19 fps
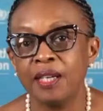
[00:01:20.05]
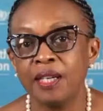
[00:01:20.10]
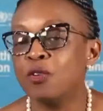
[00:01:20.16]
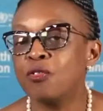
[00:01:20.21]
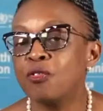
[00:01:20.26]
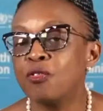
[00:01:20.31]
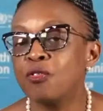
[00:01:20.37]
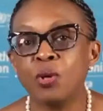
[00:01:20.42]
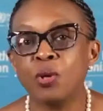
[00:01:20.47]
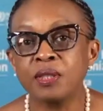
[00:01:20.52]

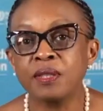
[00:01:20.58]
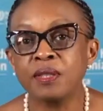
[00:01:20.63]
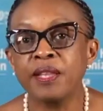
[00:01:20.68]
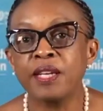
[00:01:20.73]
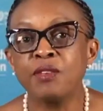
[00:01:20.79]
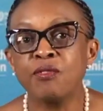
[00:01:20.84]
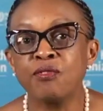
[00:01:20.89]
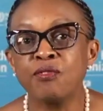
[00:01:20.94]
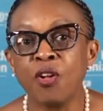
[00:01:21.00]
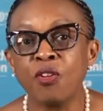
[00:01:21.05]
And of course,
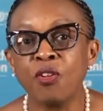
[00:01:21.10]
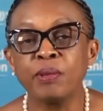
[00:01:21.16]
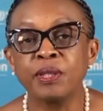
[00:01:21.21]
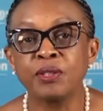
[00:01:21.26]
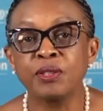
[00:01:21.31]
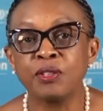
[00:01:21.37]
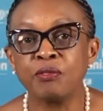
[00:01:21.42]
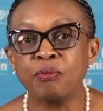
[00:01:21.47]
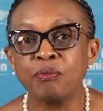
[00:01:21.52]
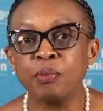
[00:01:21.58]
the
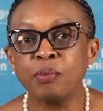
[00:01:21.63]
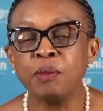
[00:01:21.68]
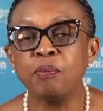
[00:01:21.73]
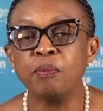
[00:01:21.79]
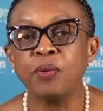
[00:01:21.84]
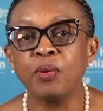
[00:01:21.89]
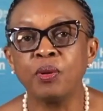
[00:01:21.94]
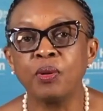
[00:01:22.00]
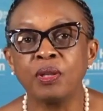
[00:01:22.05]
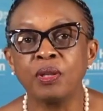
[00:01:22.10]
involvement of
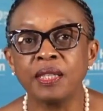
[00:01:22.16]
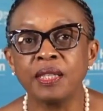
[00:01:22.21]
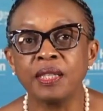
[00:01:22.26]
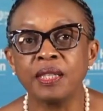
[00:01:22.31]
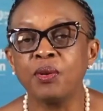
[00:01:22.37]
people